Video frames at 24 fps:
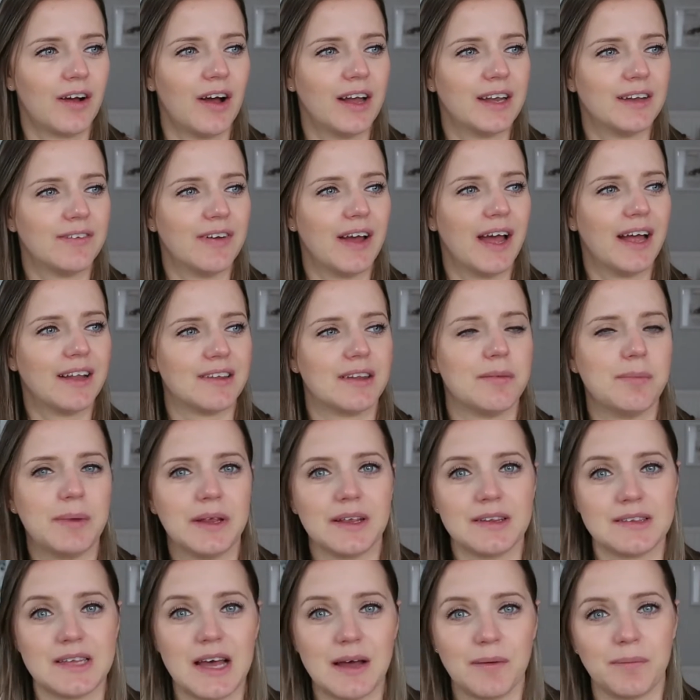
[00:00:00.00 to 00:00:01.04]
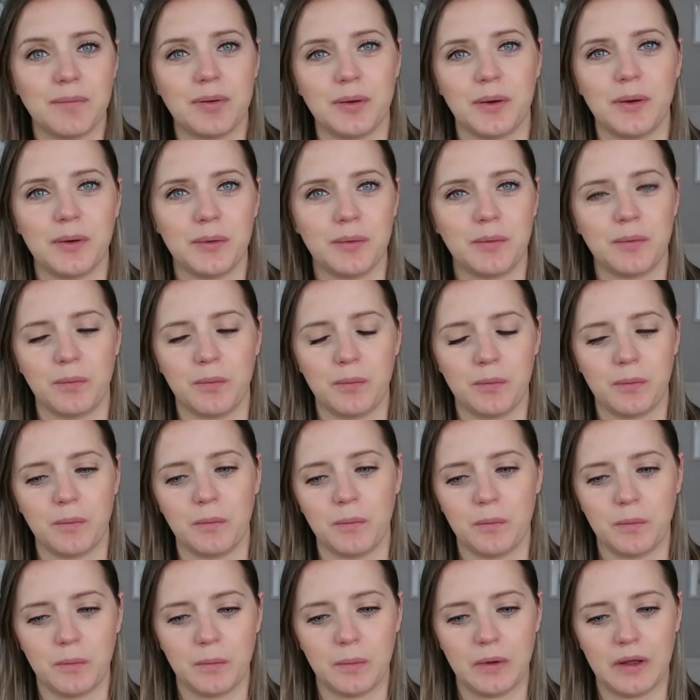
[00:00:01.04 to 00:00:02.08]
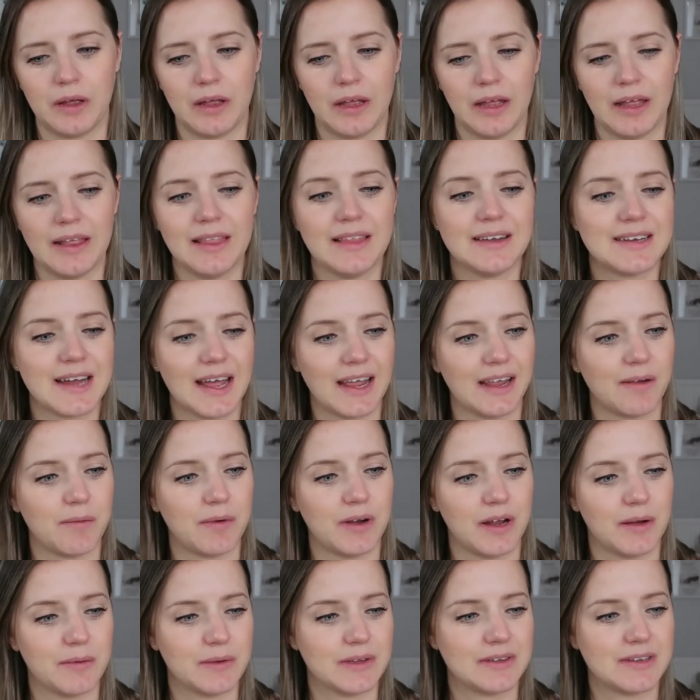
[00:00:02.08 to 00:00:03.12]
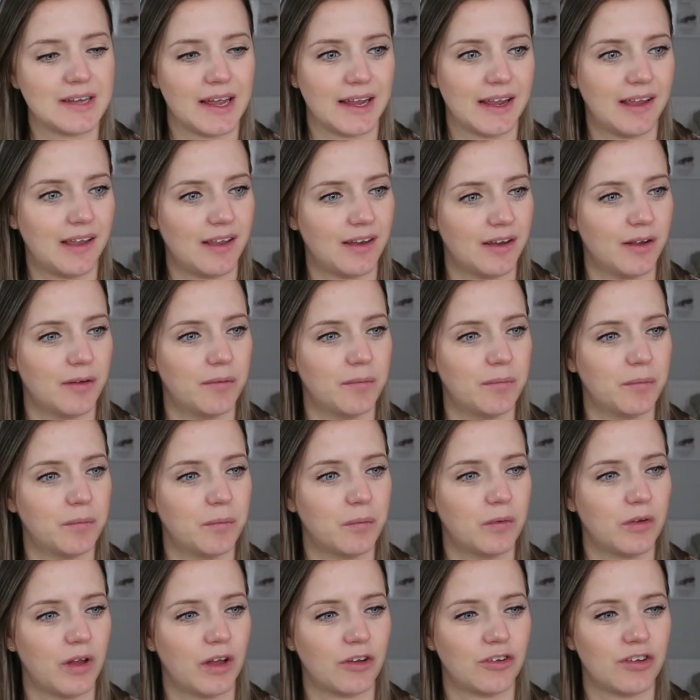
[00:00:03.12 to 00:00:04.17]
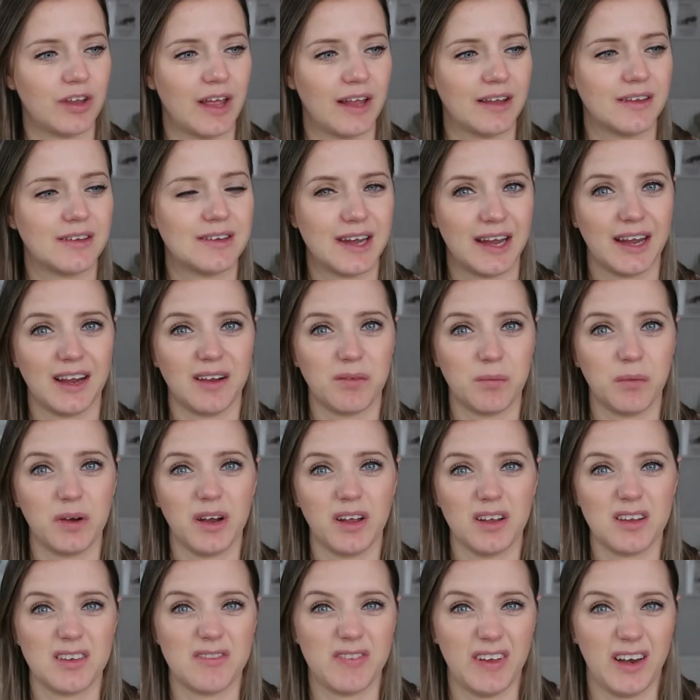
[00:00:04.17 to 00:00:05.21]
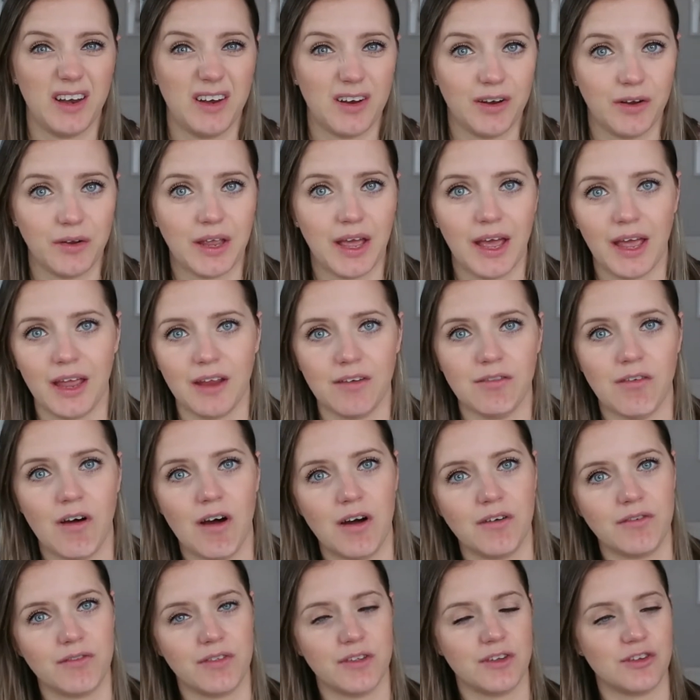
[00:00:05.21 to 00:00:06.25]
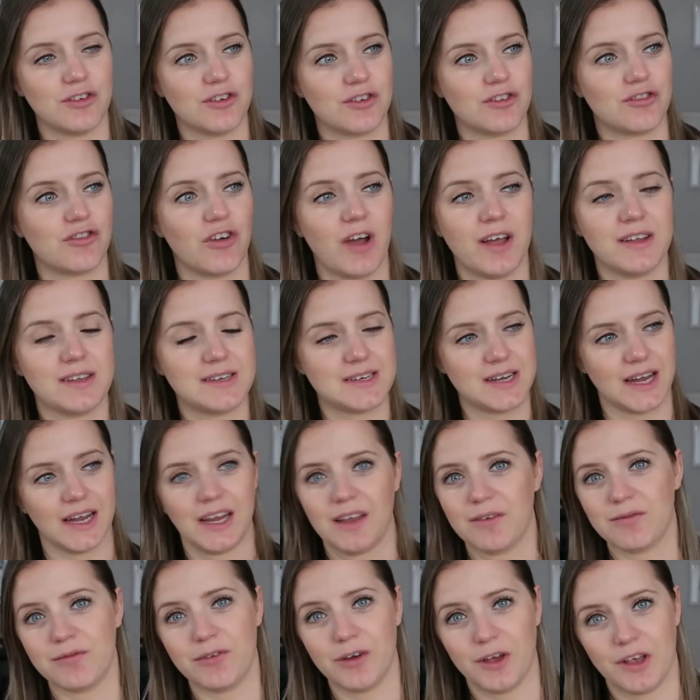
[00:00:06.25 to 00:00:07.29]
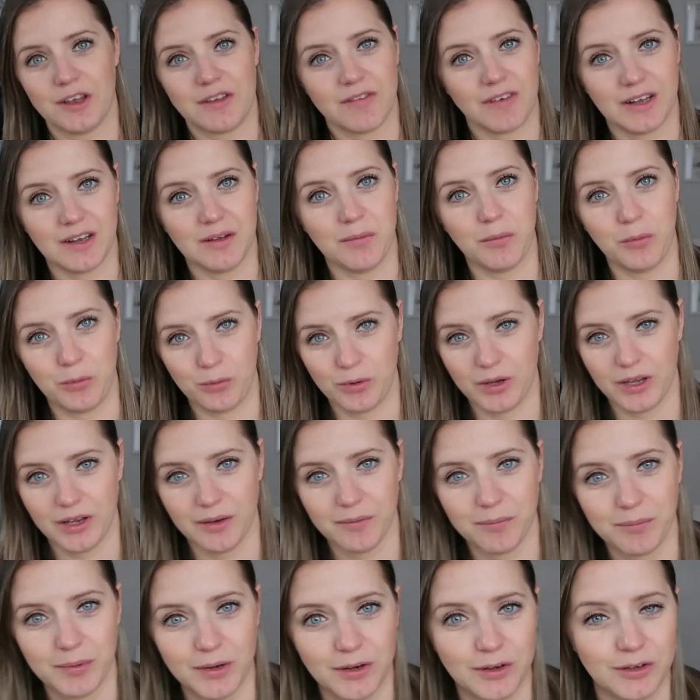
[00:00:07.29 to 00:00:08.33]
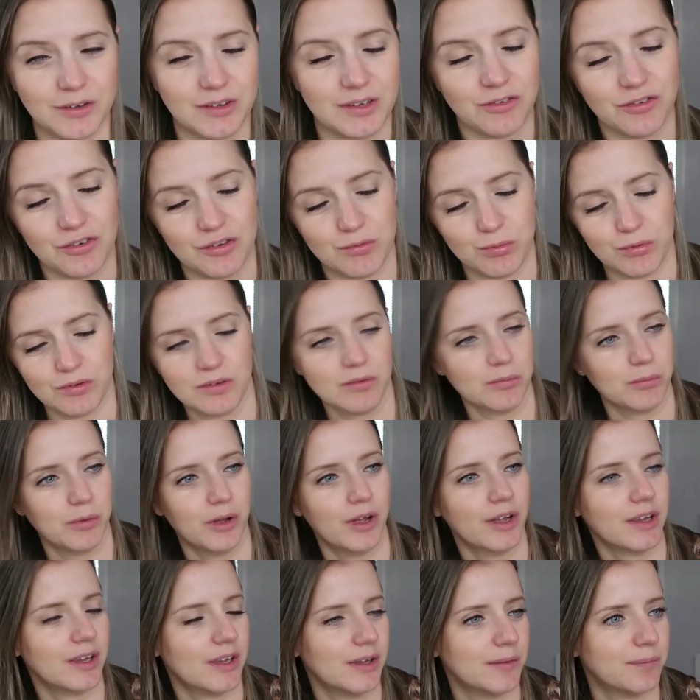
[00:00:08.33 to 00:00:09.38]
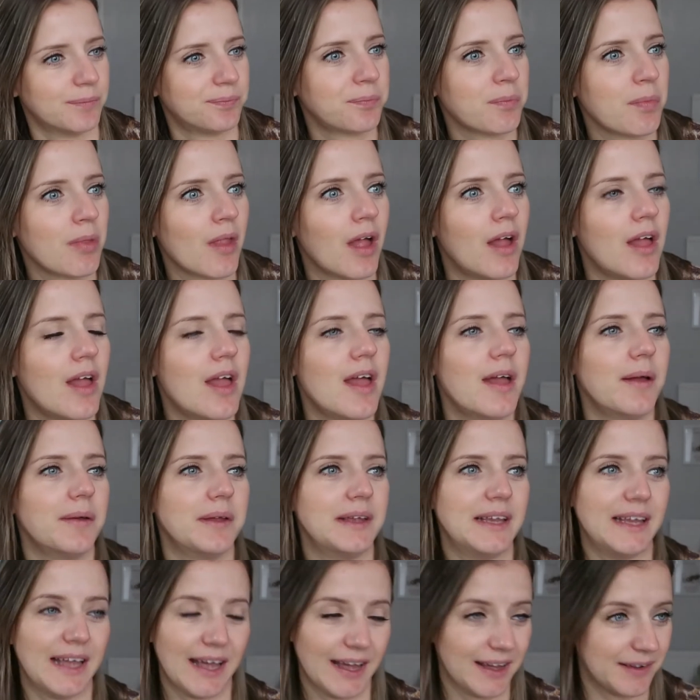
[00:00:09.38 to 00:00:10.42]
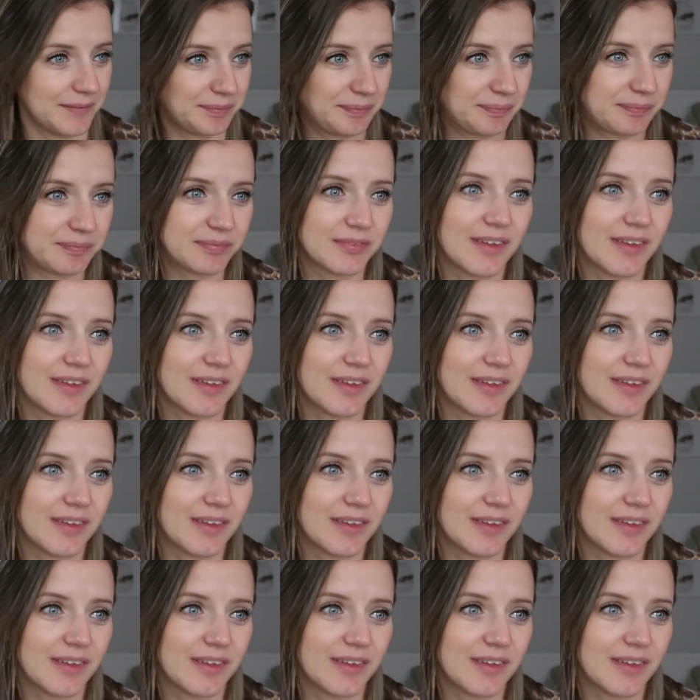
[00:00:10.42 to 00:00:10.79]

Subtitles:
kind of had to mix up in the day when I was taking them. I just had to take them when I was feeling okay rather than just trying to take them first thing in the morning because it just wasn't working. Yeah.